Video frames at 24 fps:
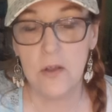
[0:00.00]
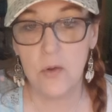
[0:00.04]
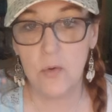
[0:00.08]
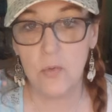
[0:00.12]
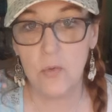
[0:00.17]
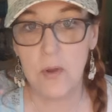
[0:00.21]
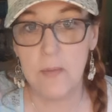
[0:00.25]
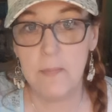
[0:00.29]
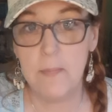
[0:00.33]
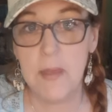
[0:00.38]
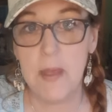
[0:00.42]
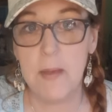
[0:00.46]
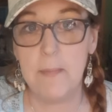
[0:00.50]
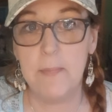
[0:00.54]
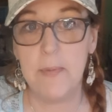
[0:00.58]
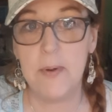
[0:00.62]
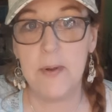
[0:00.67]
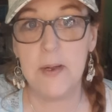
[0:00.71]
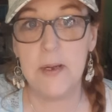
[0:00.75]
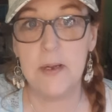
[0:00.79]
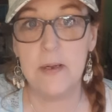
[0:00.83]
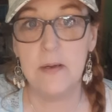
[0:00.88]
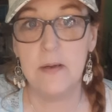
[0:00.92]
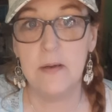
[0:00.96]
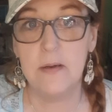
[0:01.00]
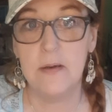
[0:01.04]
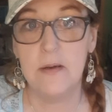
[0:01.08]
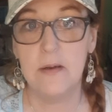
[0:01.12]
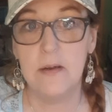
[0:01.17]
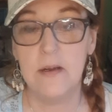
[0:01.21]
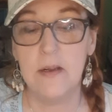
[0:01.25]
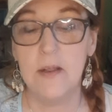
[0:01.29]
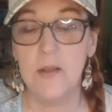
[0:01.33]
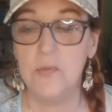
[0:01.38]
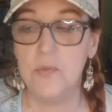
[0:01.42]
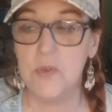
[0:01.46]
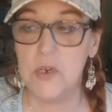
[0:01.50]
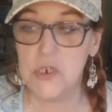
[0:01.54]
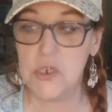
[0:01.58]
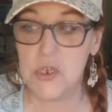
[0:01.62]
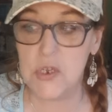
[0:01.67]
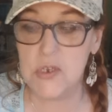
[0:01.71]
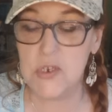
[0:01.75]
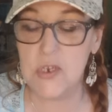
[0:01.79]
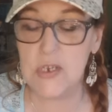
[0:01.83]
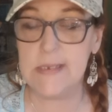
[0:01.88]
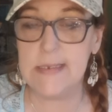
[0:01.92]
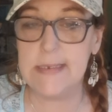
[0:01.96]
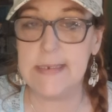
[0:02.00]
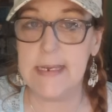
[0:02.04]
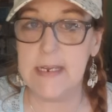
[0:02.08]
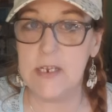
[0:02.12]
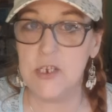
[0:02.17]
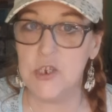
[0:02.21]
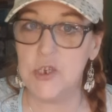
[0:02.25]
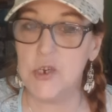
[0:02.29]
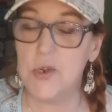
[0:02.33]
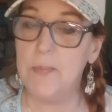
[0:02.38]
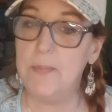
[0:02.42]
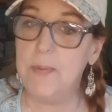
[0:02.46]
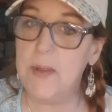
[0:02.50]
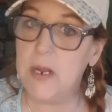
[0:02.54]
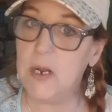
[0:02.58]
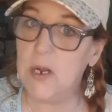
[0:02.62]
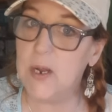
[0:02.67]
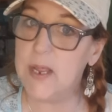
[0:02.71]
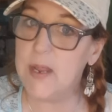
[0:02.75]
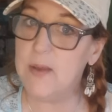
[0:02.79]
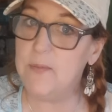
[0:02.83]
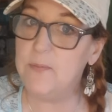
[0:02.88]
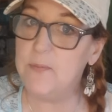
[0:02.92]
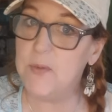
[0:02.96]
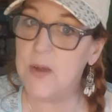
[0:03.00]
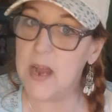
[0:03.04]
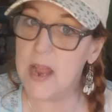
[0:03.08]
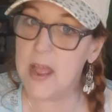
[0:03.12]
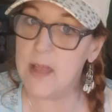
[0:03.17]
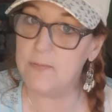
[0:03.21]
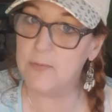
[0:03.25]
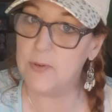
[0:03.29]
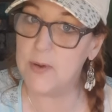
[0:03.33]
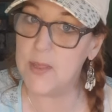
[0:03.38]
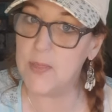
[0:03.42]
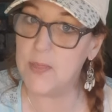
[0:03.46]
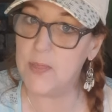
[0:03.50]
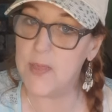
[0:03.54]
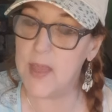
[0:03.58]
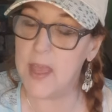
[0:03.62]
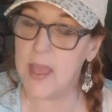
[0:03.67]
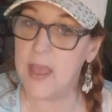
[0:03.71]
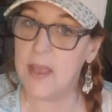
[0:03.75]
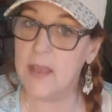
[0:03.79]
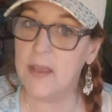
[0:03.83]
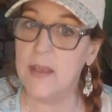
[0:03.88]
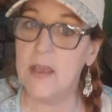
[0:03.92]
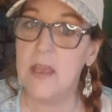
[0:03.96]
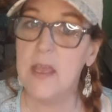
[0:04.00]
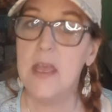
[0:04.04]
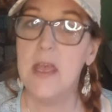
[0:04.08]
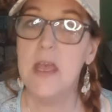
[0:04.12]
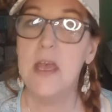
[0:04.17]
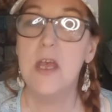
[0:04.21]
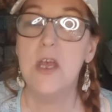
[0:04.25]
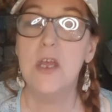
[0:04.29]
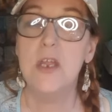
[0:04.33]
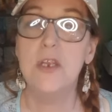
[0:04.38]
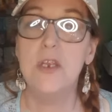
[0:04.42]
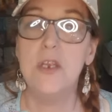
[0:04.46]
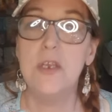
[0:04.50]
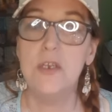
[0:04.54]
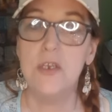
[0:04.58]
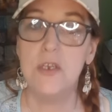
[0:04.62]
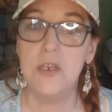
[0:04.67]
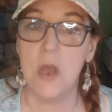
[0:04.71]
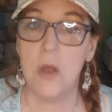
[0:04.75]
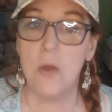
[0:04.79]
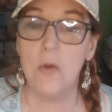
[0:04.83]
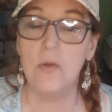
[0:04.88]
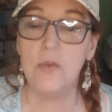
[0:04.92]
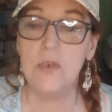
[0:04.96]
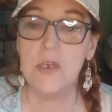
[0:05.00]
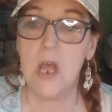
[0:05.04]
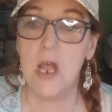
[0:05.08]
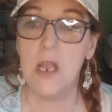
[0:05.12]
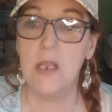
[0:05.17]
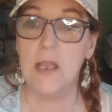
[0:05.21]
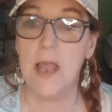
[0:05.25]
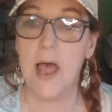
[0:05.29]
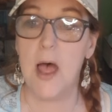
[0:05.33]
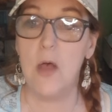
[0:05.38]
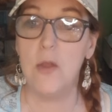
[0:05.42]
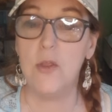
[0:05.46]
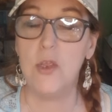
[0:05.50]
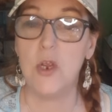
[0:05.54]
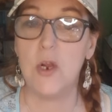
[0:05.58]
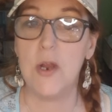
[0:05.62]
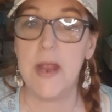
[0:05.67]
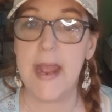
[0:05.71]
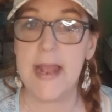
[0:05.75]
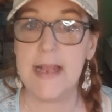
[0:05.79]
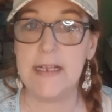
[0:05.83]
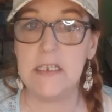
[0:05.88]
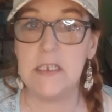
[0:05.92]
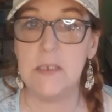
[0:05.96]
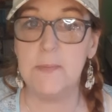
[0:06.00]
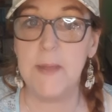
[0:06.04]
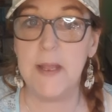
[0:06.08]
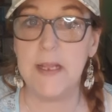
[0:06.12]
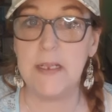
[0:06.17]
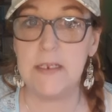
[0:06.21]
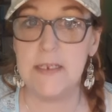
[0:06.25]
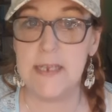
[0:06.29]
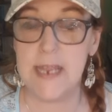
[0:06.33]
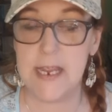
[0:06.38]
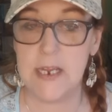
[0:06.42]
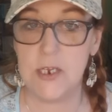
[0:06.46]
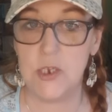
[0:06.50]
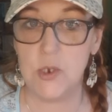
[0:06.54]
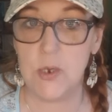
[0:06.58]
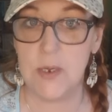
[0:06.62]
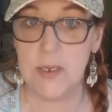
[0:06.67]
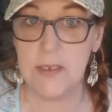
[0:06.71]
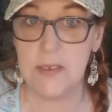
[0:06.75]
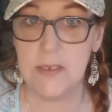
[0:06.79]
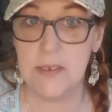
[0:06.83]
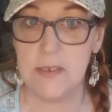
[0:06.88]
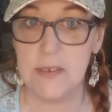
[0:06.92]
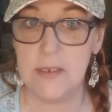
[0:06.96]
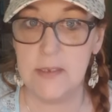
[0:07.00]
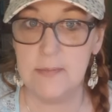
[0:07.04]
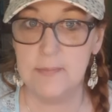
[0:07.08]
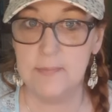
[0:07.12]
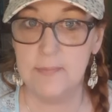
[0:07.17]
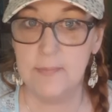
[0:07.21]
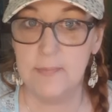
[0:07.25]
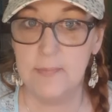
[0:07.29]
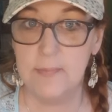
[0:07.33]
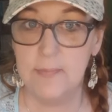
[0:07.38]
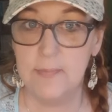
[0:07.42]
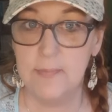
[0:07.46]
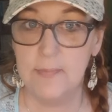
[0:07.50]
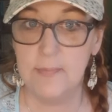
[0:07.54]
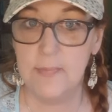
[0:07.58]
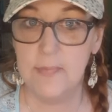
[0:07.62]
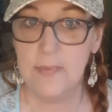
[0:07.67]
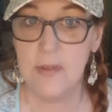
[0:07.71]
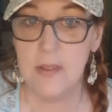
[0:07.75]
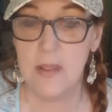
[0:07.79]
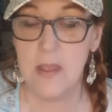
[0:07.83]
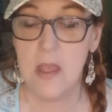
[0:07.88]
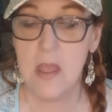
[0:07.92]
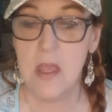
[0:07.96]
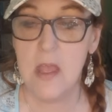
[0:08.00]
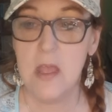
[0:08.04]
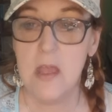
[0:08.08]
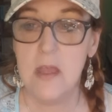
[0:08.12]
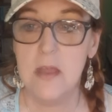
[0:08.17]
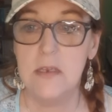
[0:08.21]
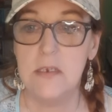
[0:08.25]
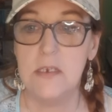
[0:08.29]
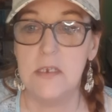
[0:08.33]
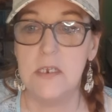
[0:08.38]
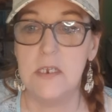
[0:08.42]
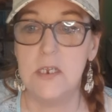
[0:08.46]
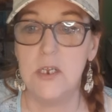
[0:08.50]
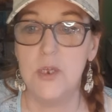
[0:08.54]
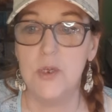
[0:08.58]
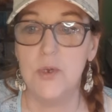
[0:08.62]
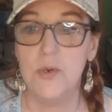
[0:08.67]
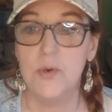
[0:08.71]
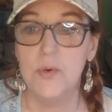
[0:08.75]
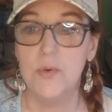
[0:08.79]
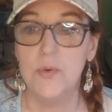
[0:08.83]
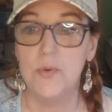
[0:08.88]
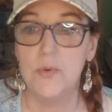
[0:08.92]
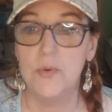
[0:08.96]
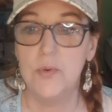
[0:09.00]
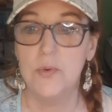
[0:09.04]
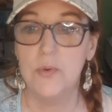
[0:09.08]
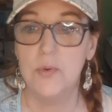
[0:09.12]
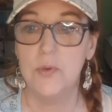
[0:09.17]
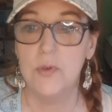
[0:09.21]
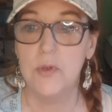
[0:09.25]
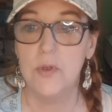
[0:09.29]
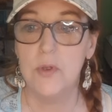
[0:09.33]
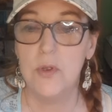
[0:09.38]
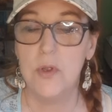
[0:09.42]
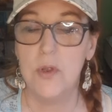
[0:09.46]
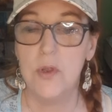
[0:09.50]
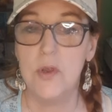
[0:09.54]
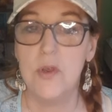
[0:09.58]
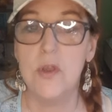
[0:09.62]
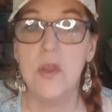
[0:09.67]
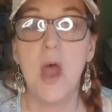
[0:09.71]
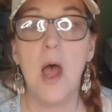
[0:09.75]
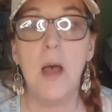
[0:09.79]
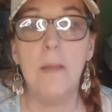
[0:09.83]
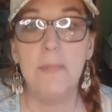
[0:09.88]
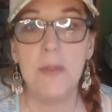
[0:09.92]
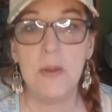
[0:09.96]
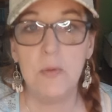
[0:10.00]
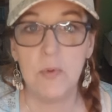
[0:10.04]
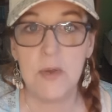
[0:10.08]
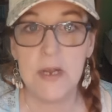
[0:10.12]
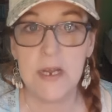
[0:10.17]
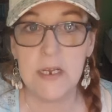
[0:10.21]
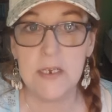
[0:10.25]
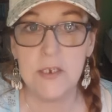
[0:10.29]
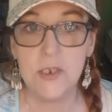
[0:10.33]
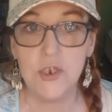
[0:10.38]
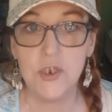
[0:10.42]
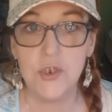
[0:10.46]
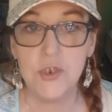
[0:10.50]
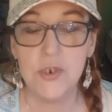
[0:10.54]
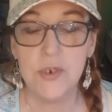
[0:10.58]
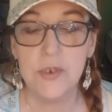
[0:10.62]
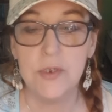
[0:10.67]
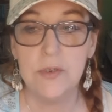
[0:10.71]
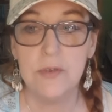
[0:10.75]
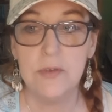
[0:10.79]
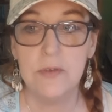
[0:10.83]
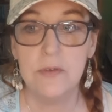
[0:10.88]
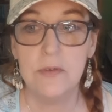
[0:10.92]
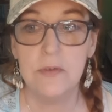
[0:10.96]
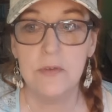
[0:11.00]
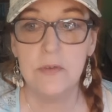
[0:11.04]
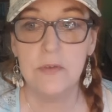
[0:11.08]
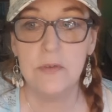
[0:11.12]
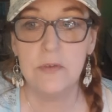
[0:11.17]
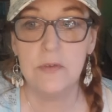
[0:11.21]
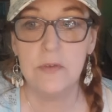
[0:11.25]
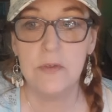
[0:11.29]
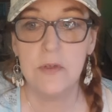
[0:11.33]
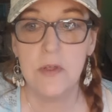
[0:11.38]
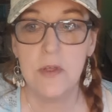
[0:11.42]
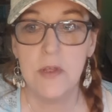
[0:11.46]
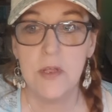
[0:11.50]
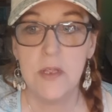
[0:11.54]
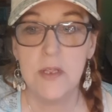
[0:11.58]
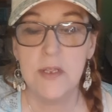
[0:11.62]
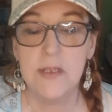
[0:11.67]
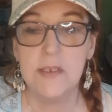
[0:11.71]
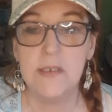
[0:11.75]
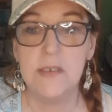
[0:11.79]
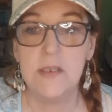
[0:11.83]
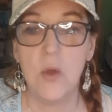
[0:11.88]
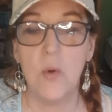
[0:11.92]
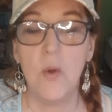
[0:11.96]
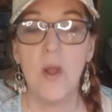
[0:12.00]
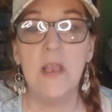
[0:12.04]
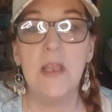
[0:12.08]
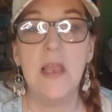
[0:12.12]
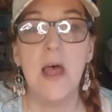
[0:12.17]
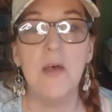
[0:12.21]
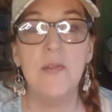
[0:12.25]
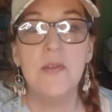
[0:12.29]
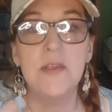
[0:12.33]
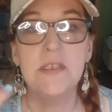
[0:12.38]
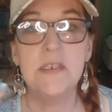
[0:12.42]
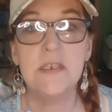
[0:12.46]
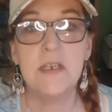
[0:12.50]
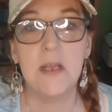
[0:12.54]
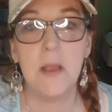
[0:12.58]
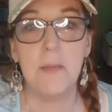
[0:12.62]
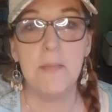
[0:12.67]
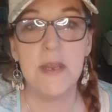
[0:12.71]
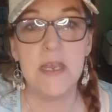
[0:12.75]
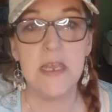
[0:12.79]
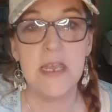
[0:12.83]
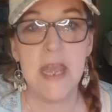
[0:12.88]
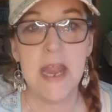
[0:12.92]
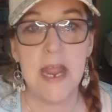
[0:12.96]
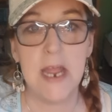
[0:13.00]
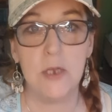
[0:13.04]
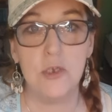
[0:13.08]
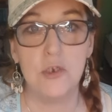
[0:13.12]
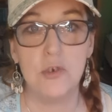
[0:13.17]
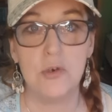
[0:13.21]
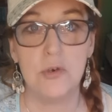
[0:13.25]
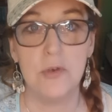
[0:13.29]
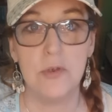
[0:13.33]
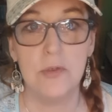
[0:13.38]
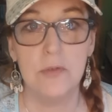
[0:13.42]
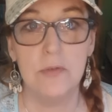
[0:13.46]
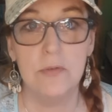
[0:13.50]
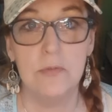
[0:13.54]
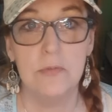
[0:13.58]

Remember, there's a gestational period for everything. Don't allow your expectations to not be reached. So allow this to come in natural,